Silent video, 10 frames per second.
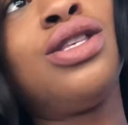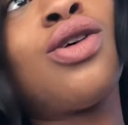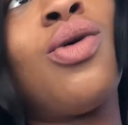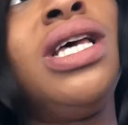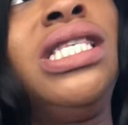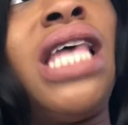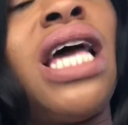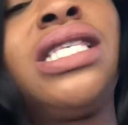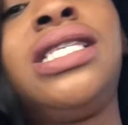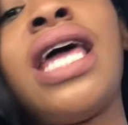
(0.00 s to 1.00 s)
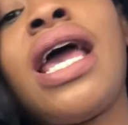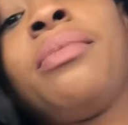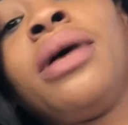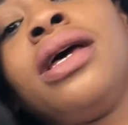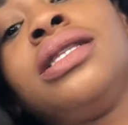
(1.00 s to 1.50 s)
So he takes
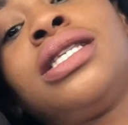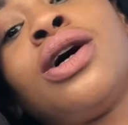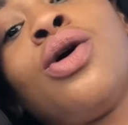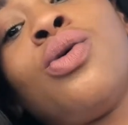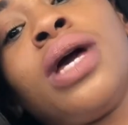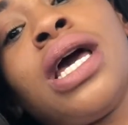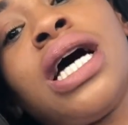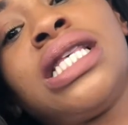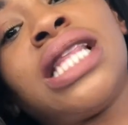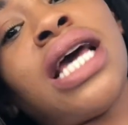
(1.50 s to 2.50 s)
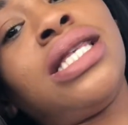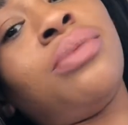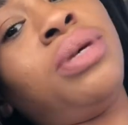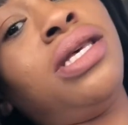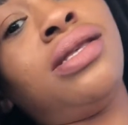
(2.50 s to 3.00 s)
Damon to go get a slice
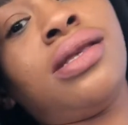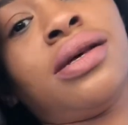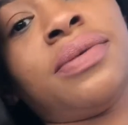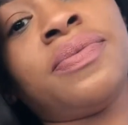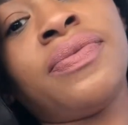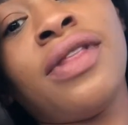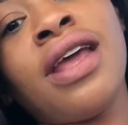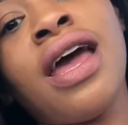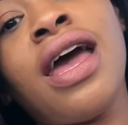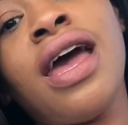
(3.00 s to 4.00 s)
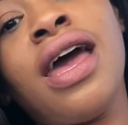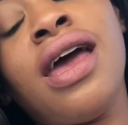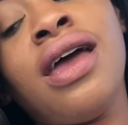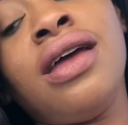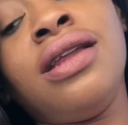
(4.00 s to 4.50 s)
of pizza.
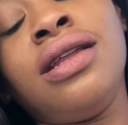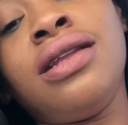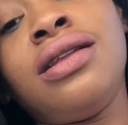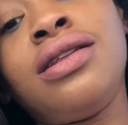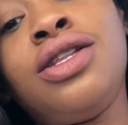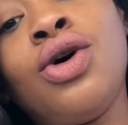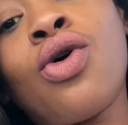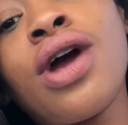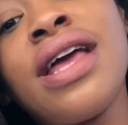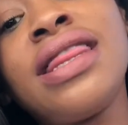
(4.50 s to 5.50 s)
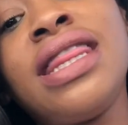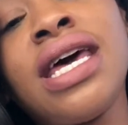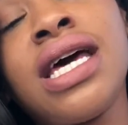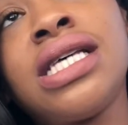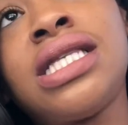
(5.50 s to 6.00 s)
And during
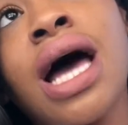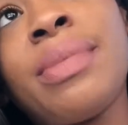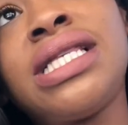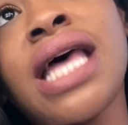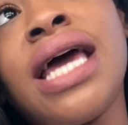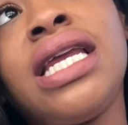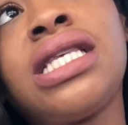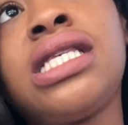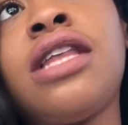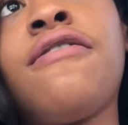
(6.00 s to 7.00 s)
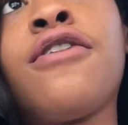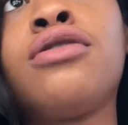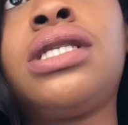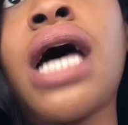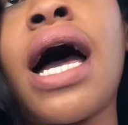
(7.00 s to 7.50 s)
this, I'm gonna say this is the
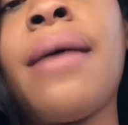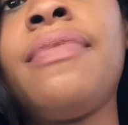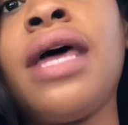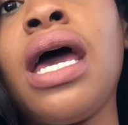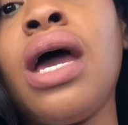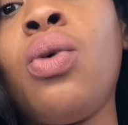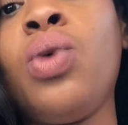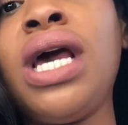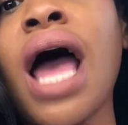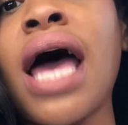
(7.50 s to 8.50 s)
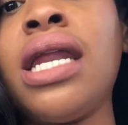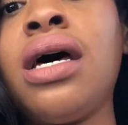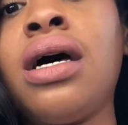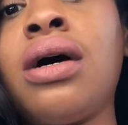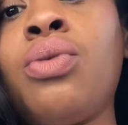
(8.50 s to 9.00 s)
first time that
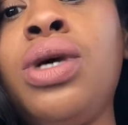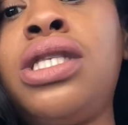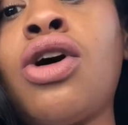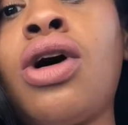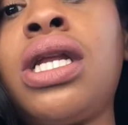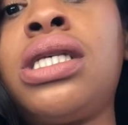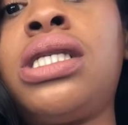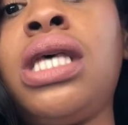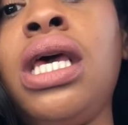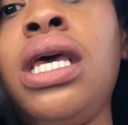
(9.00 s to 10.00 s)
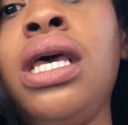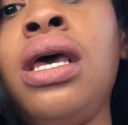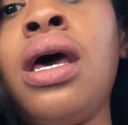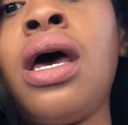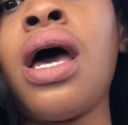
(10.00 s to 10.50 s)
we start to see
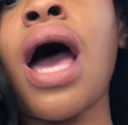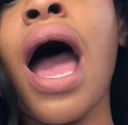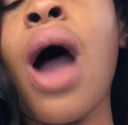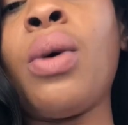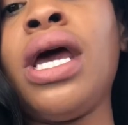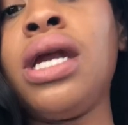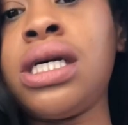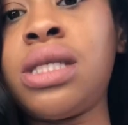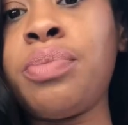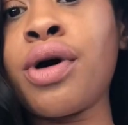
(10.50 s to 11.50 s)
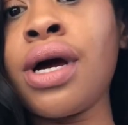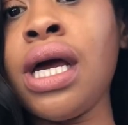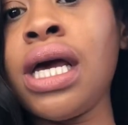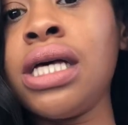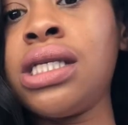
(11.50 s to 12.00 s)
how
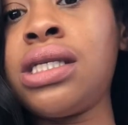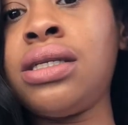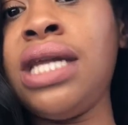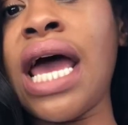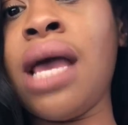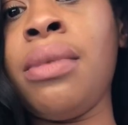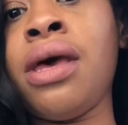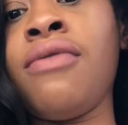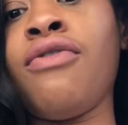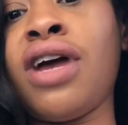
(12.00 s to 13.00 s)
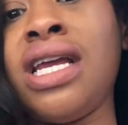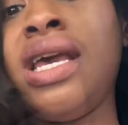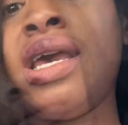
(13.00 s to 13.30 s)
inexperienced Damon really